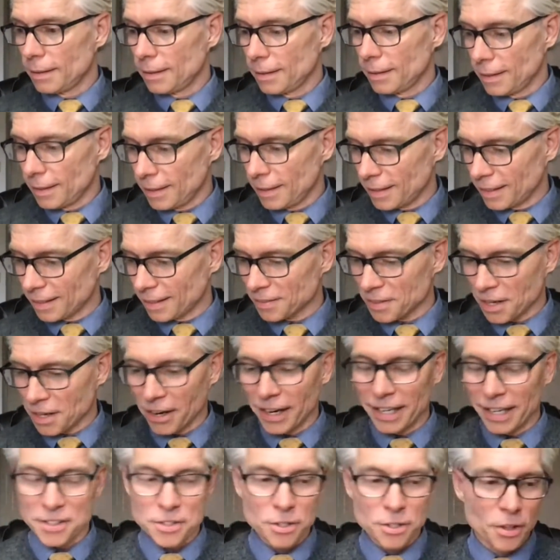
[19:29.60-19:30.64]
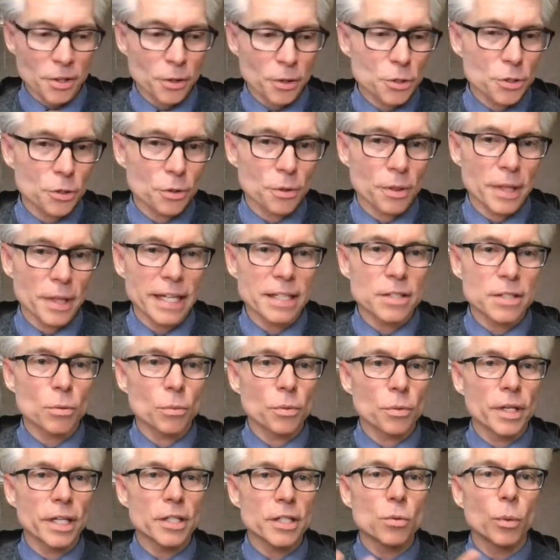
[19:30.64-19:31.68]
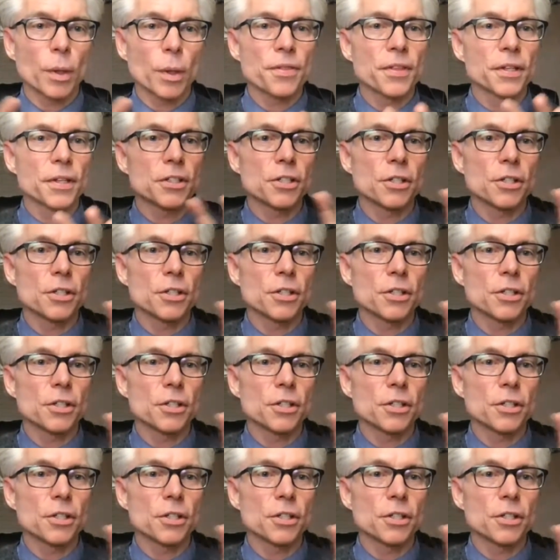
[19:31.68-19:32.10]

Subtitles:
All right, so that's what the